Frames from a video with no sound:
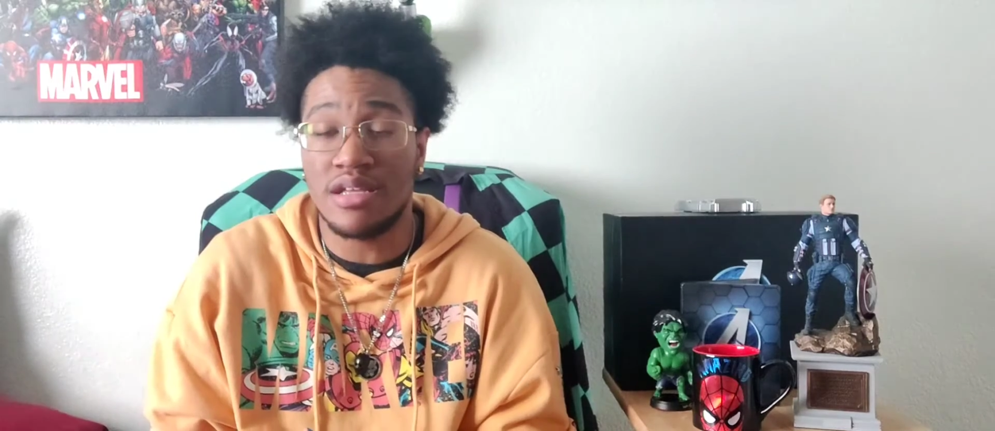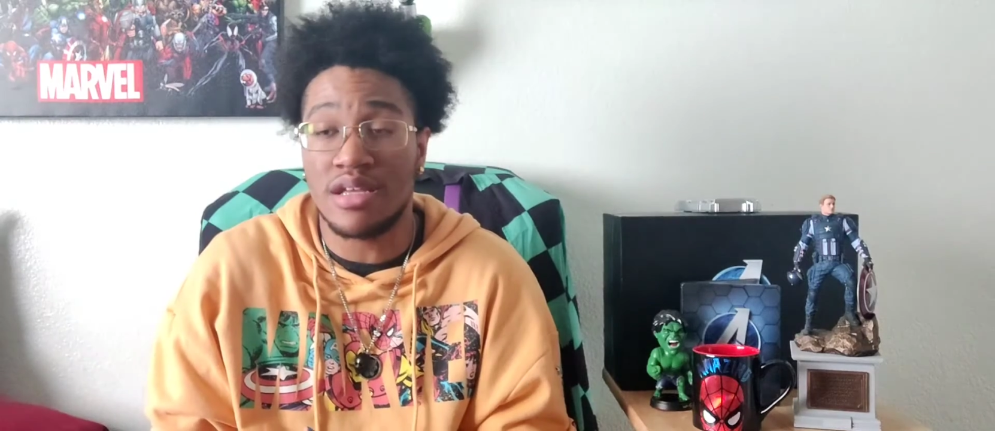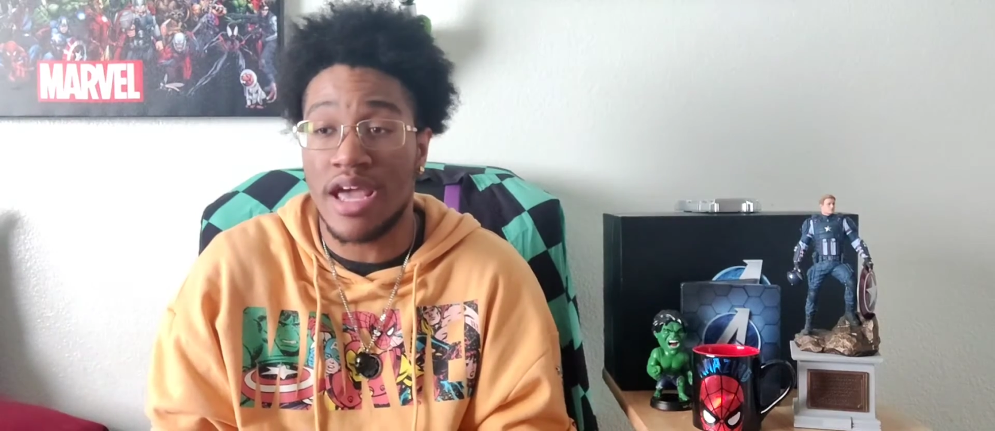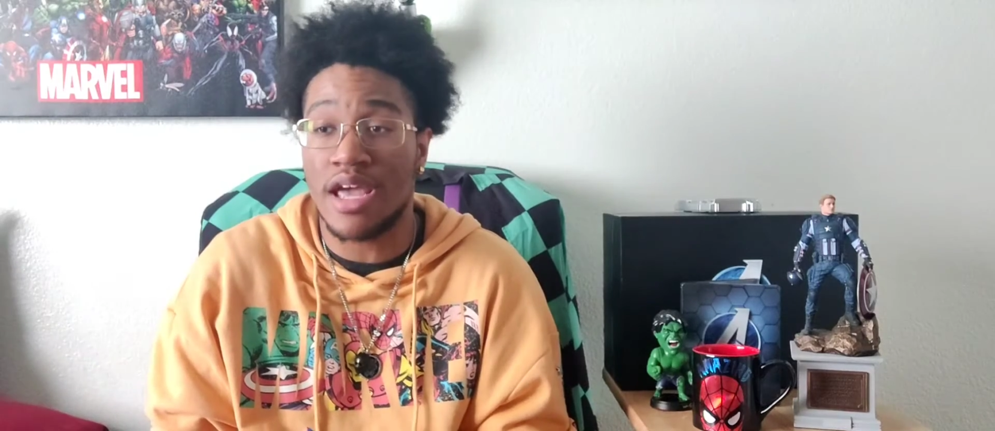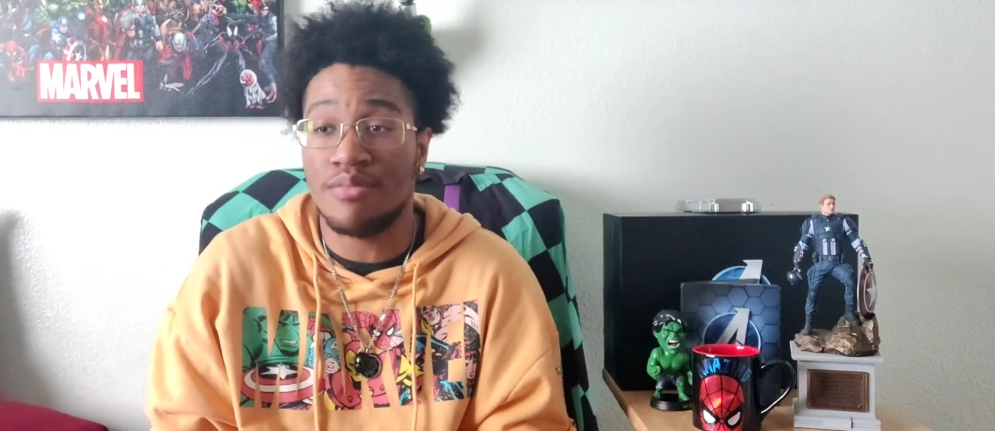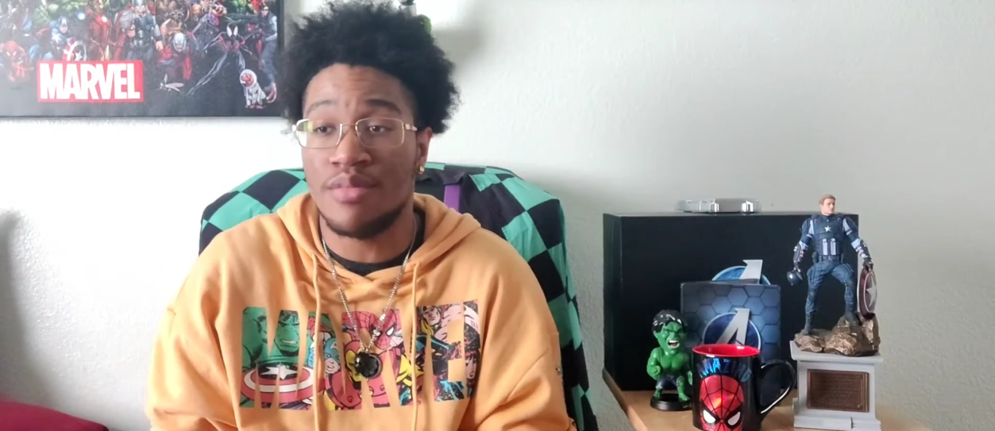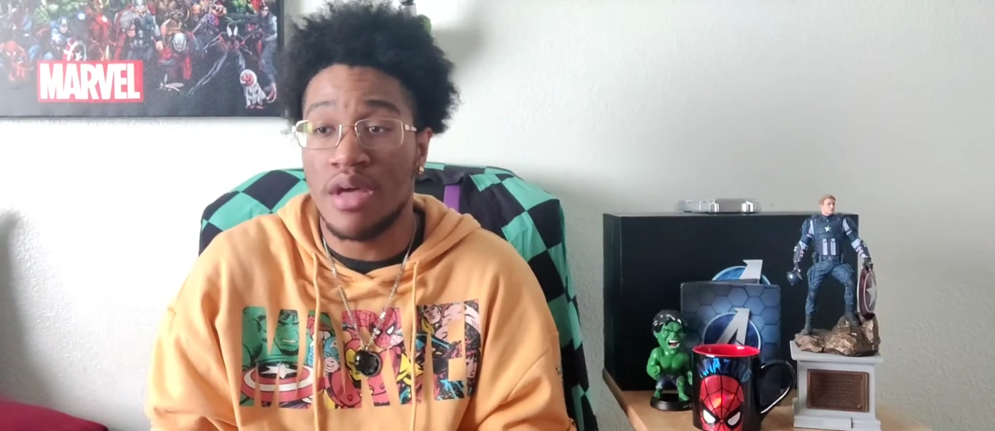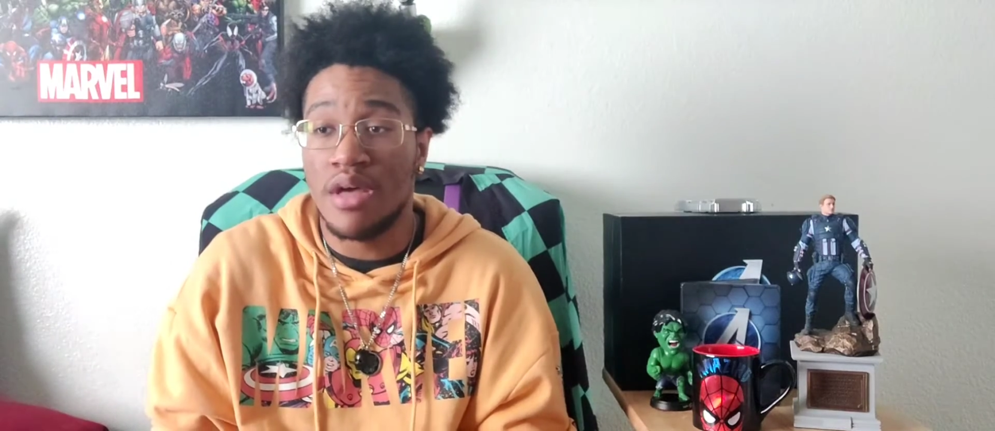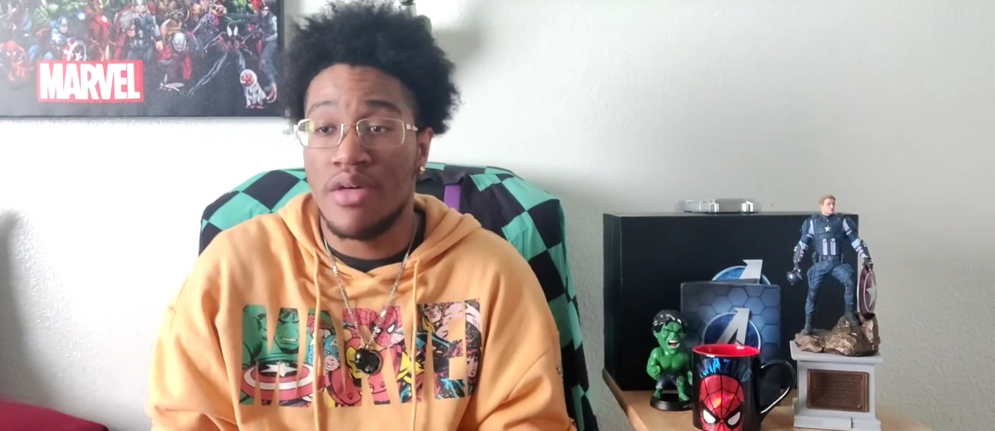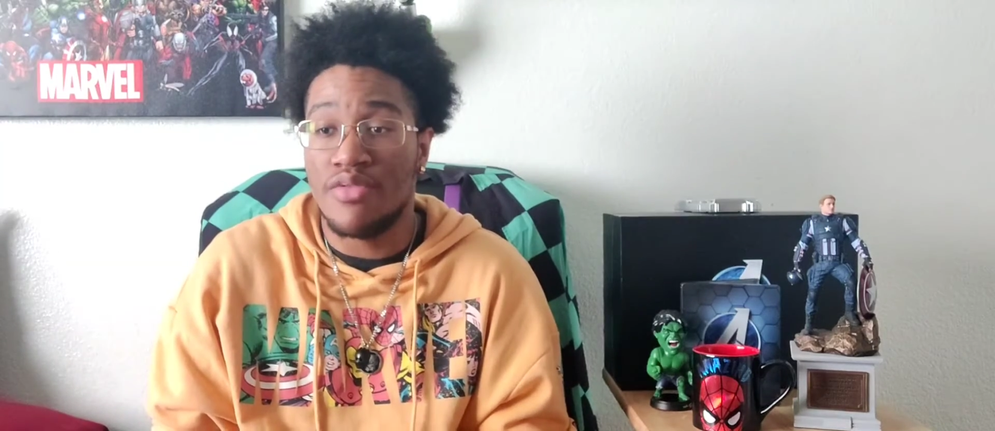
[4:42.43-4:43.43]
game
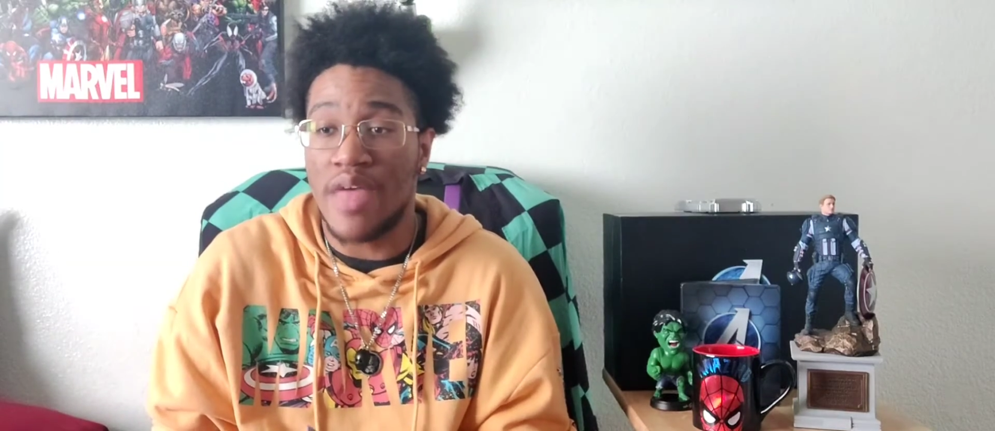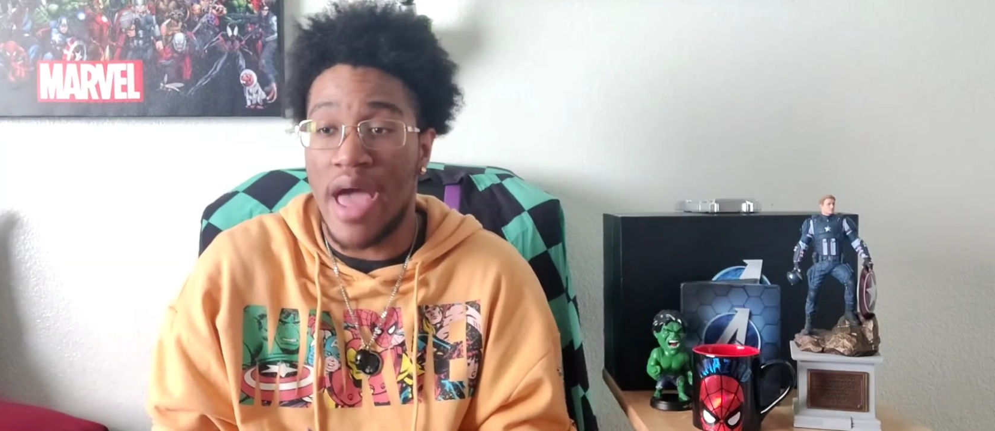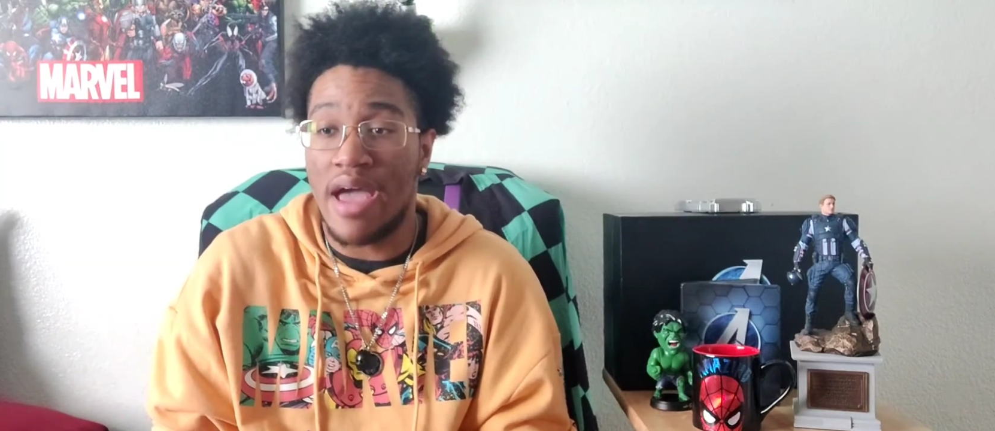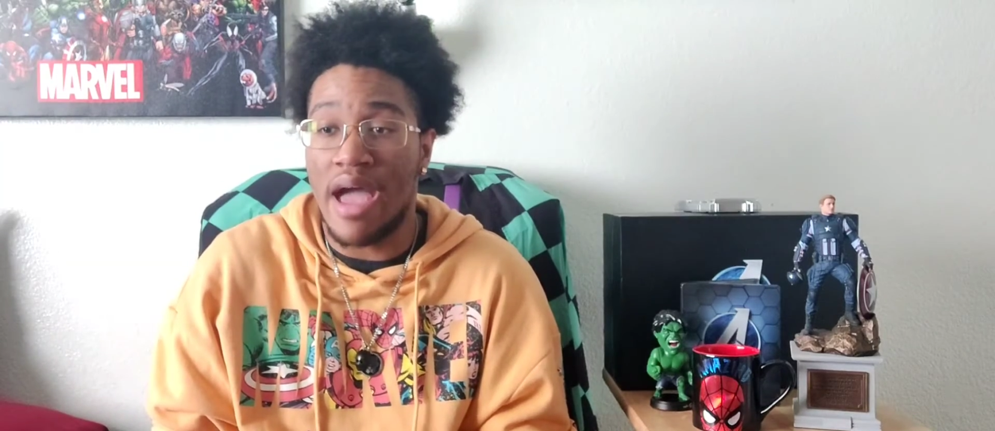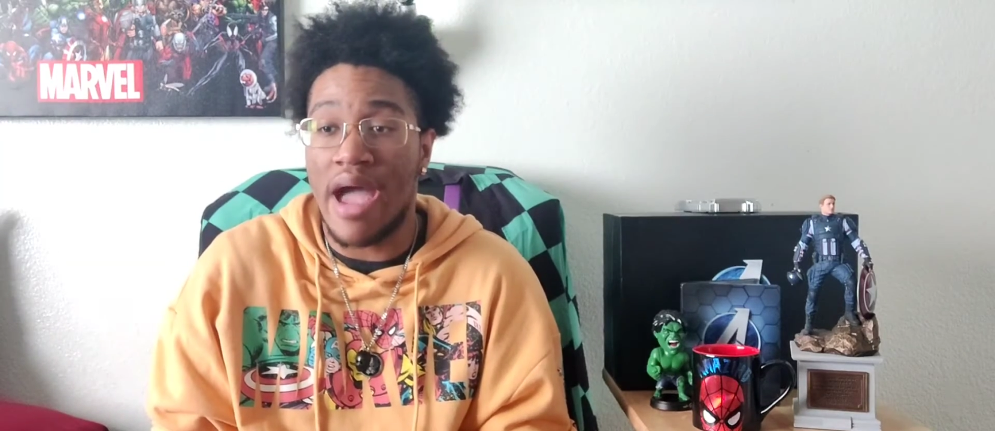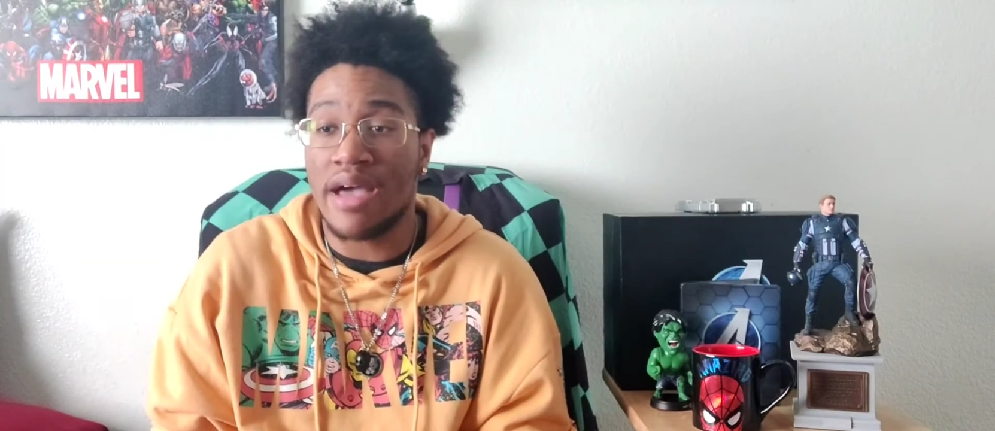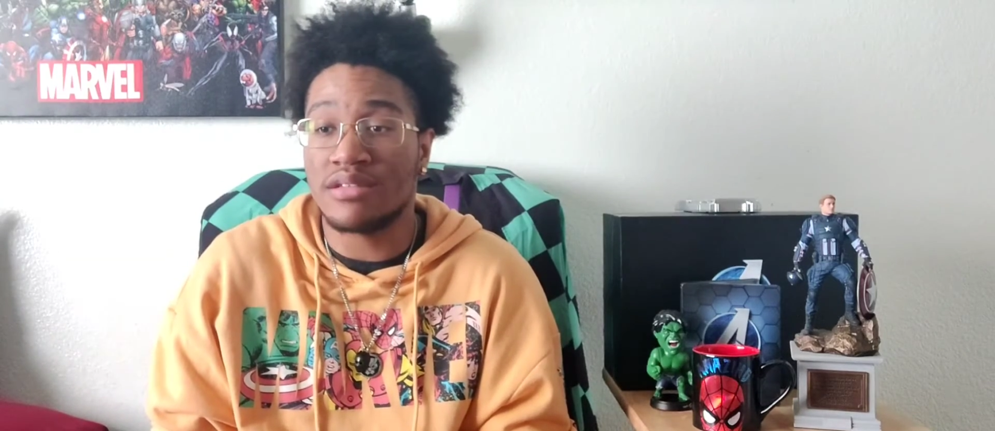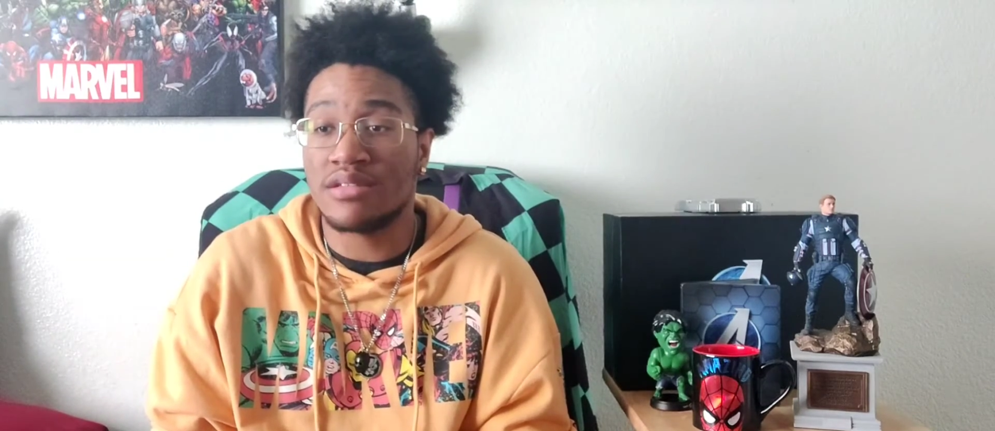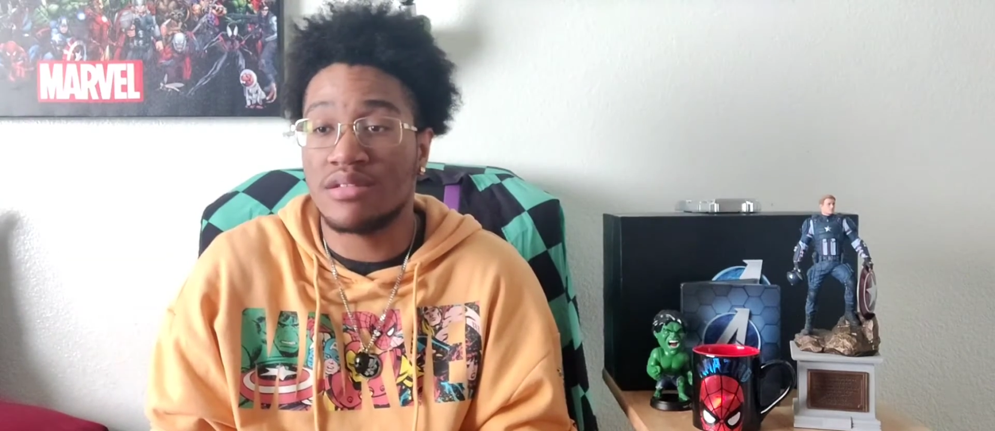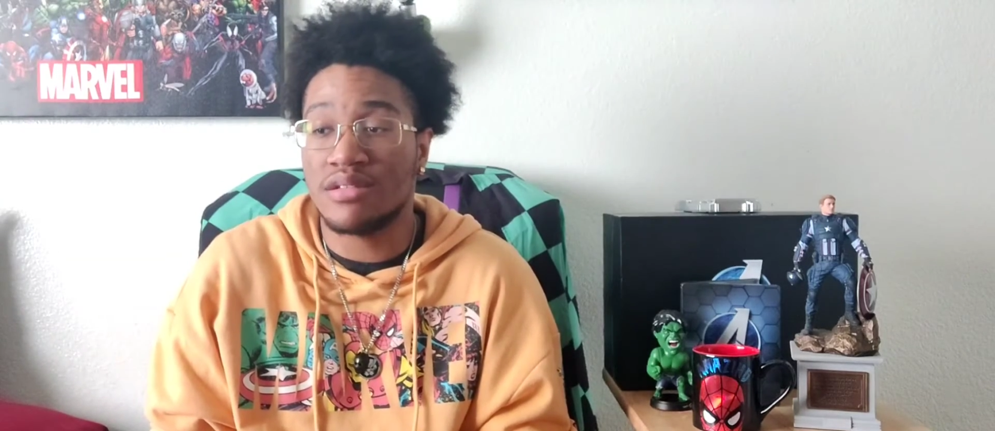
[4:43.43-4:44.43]
that
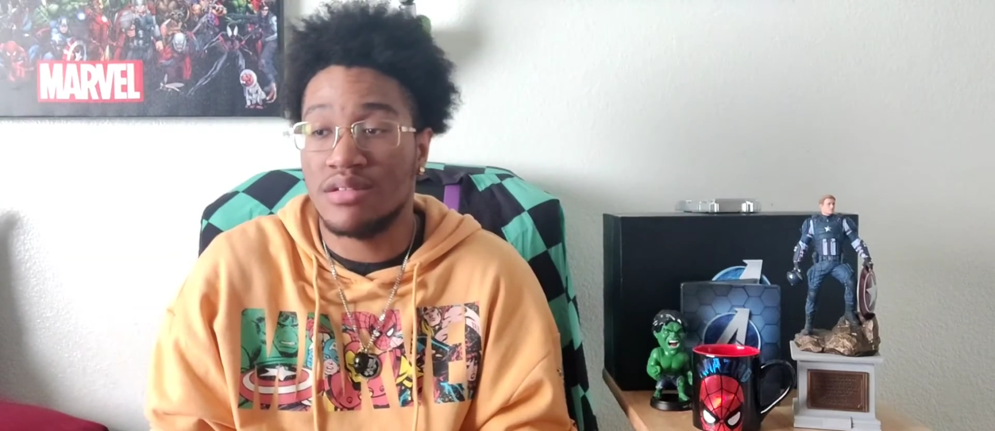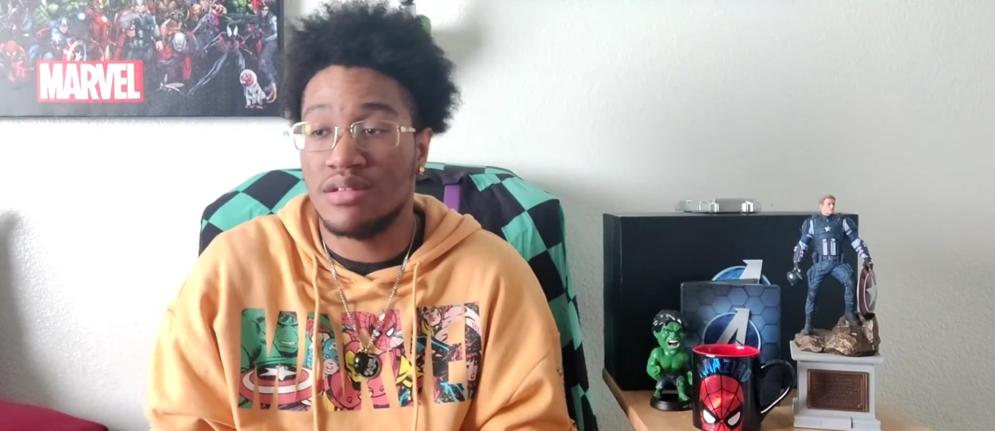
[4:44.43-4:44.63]
asked